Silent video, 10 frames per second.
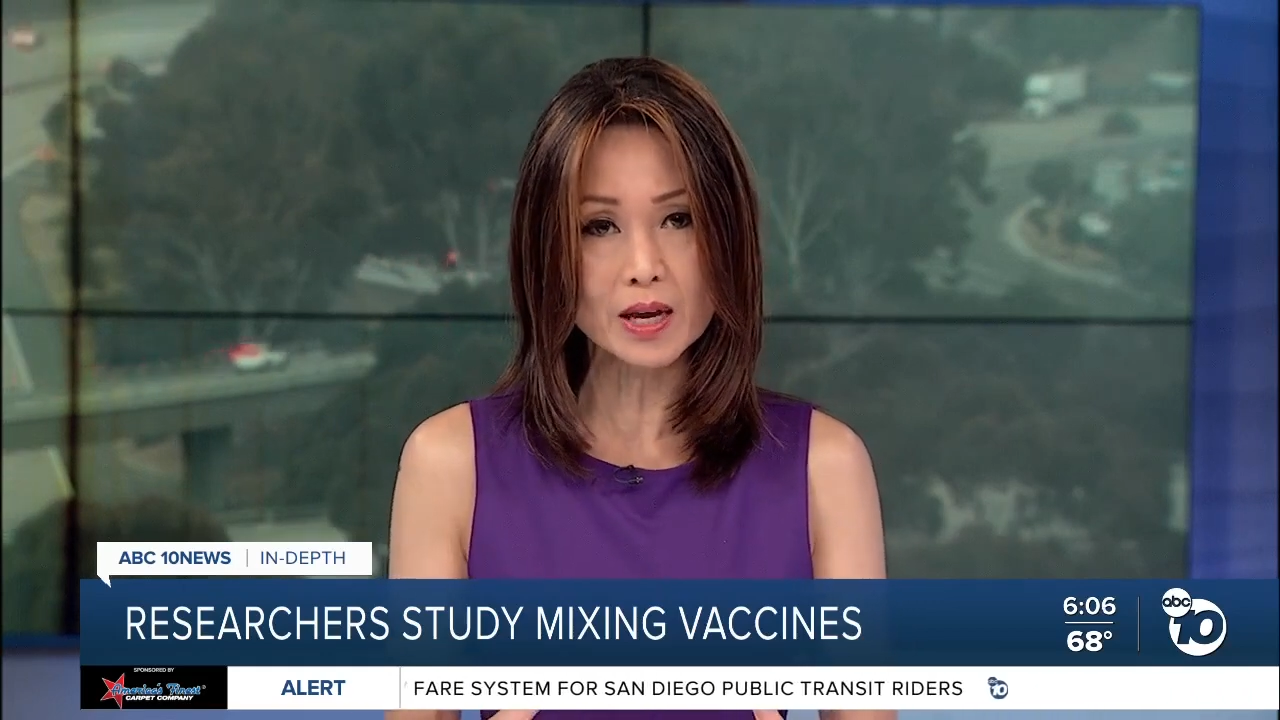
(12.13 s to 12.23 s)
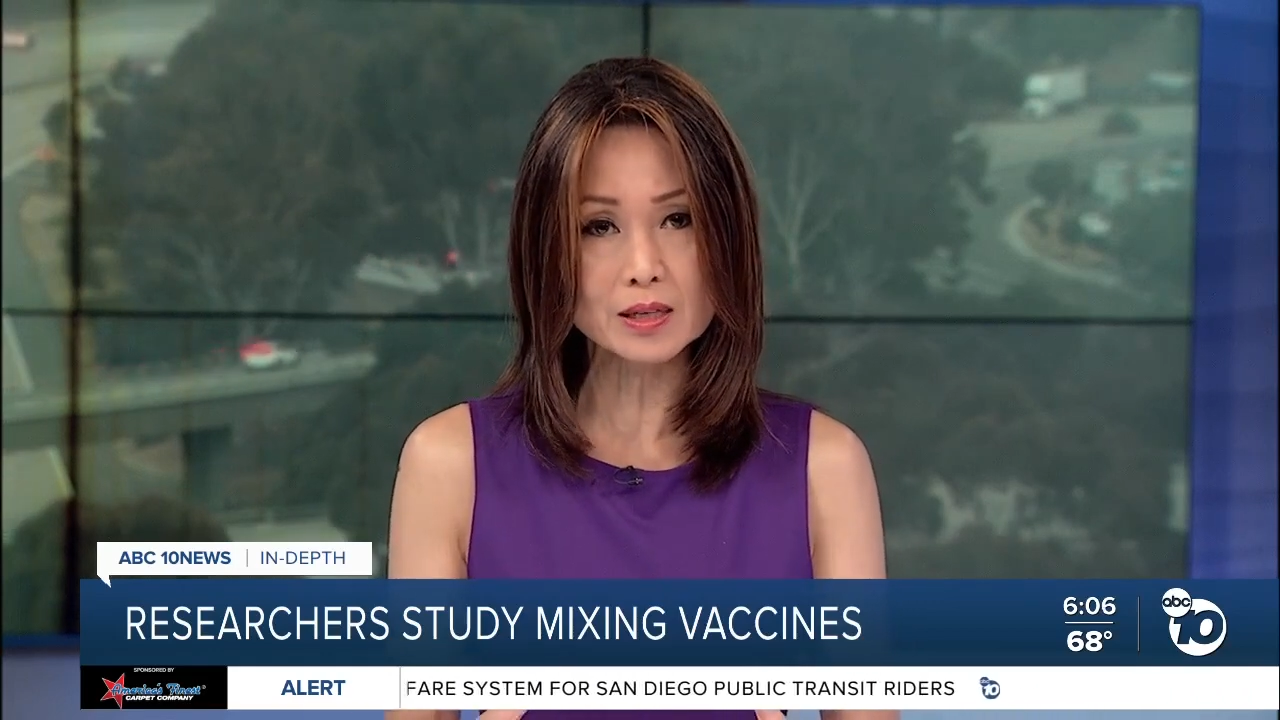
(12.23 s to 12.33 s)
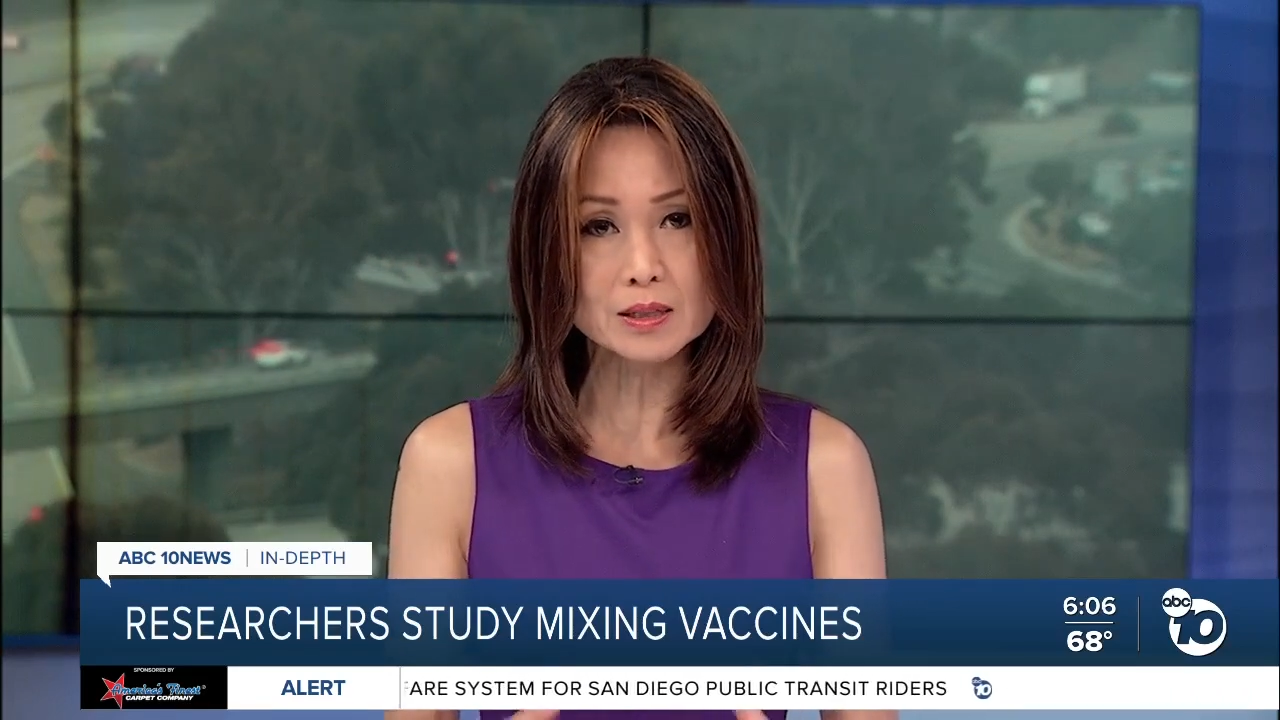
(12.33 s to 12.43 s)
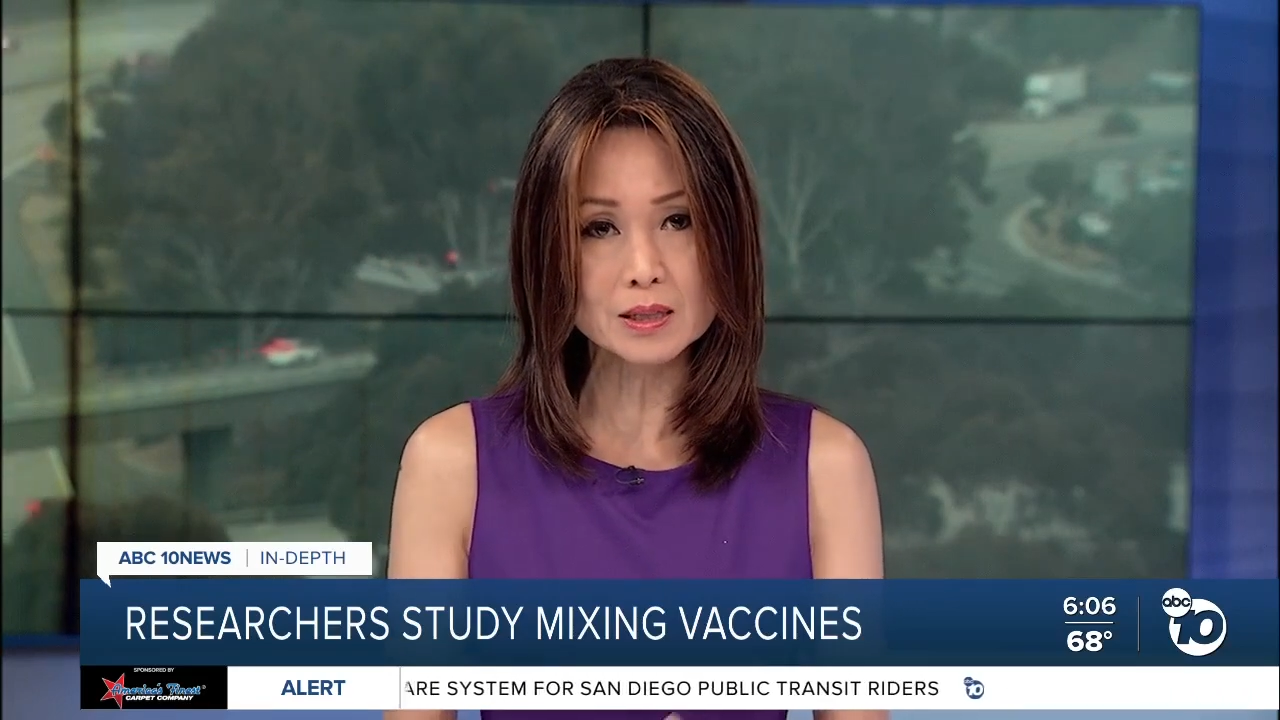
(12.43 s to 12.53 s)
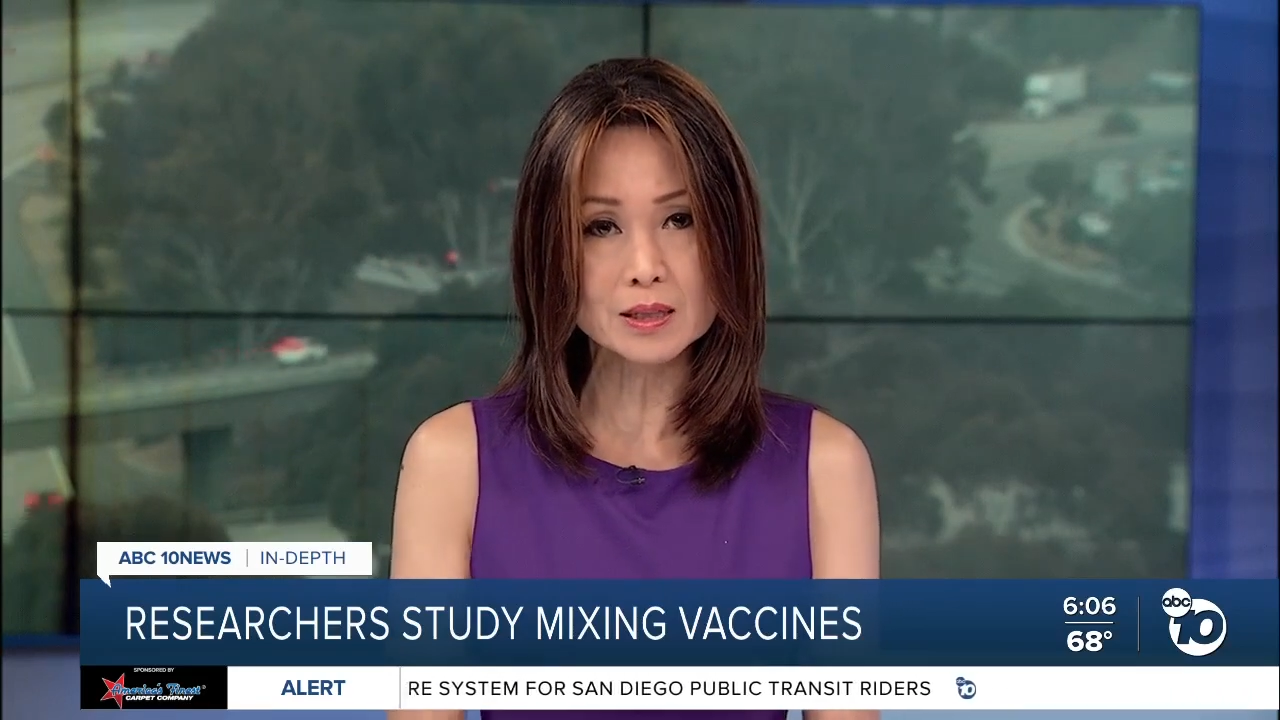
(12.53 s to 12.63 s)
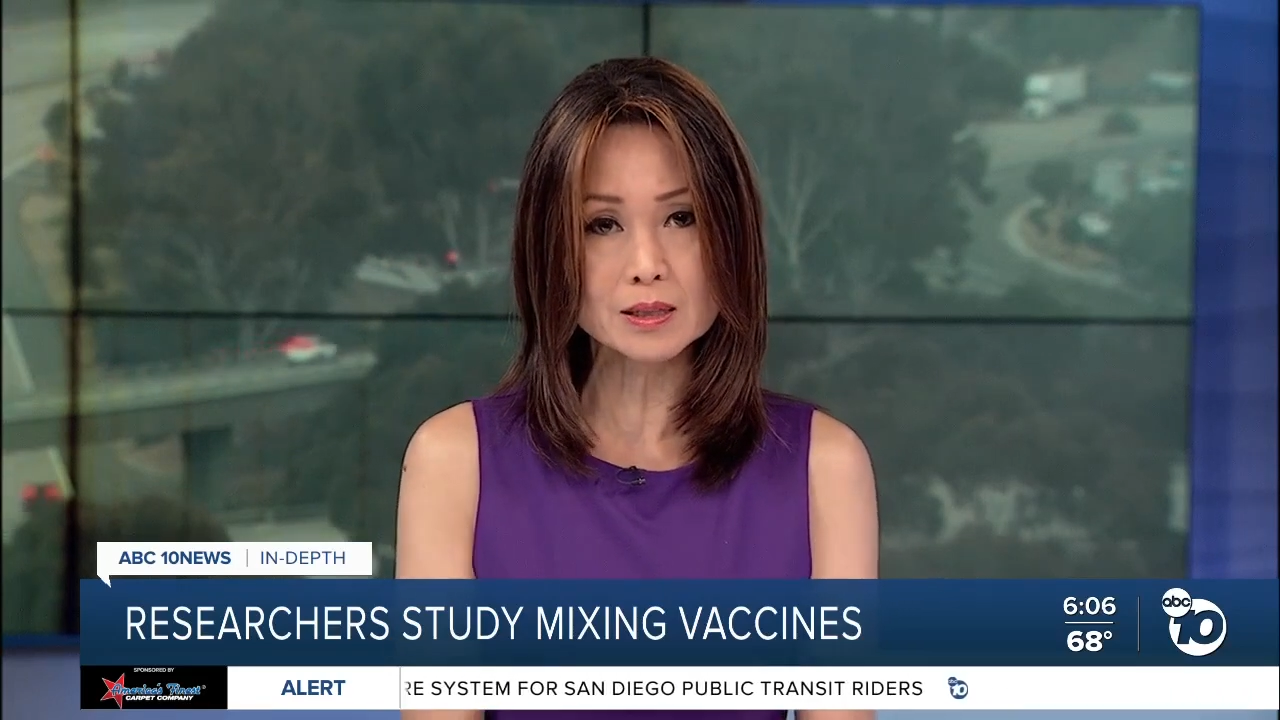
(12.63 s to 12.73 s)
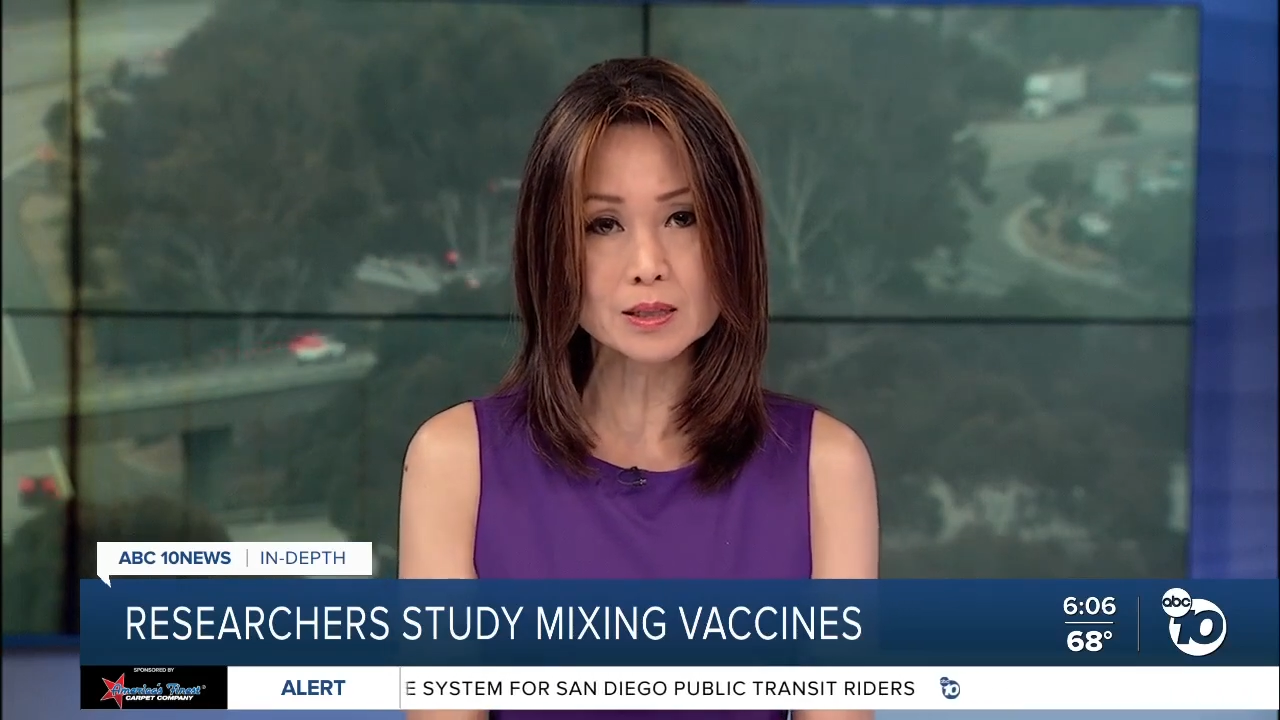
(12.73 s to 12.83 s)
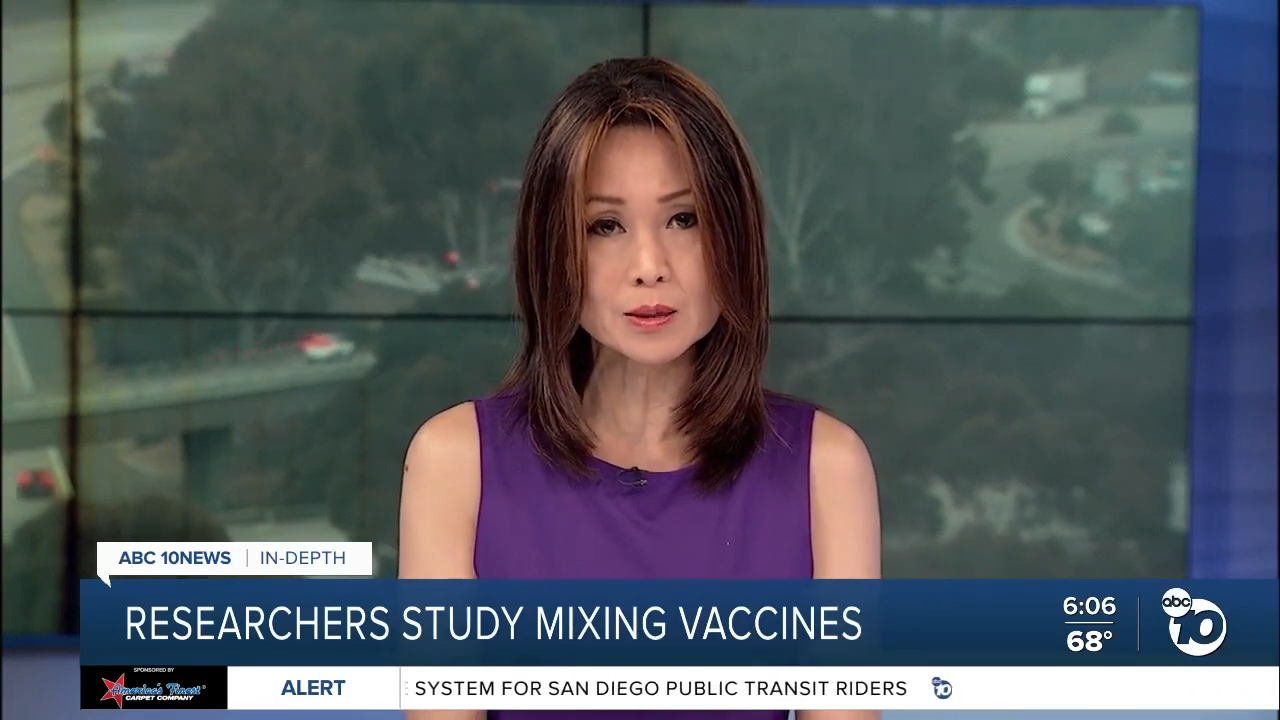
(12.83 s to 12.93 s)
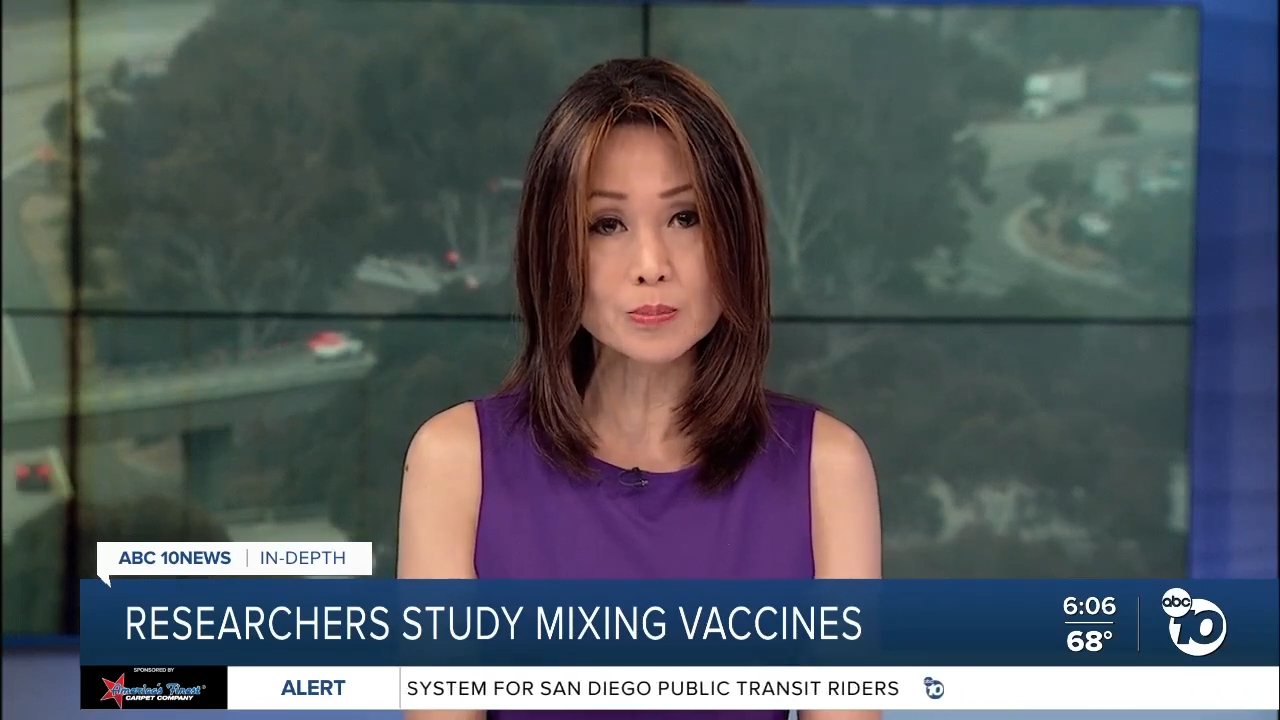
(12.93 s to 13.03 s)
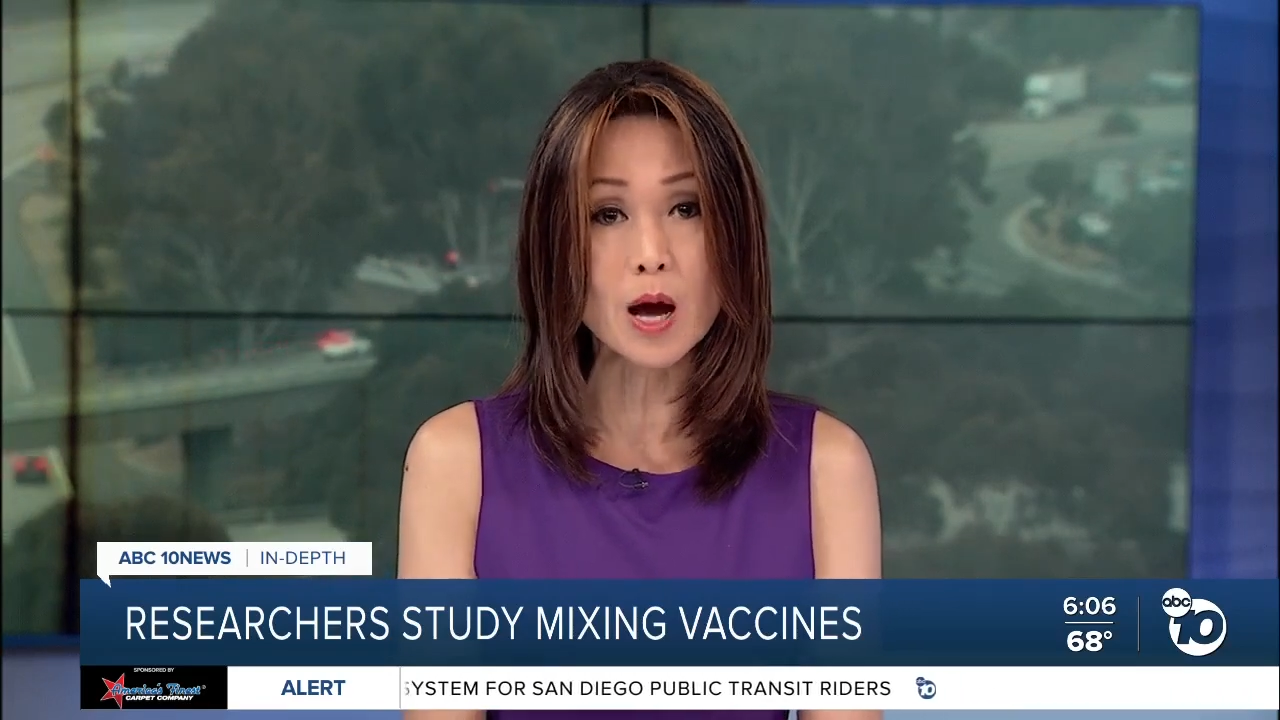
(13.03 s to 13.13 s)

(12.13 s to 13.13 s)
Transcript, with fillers: vaccines